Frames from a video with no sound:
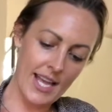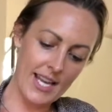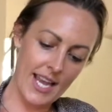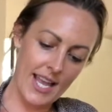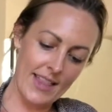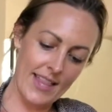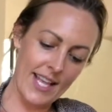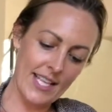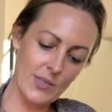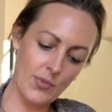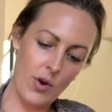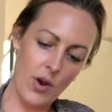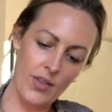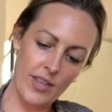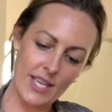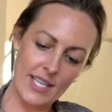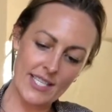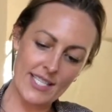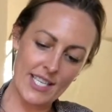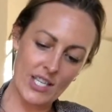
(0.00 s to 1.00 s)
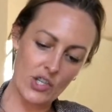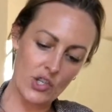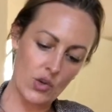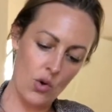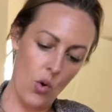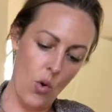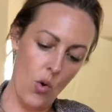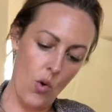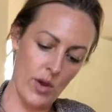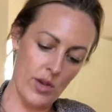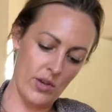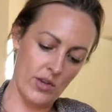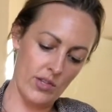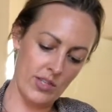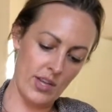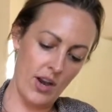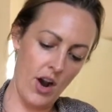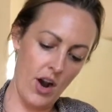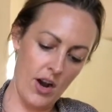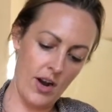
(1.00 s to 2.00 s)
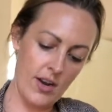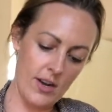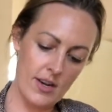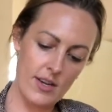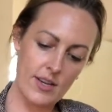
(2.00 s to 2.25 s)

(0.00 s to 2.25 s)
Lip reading: and that's where all the essential oils are.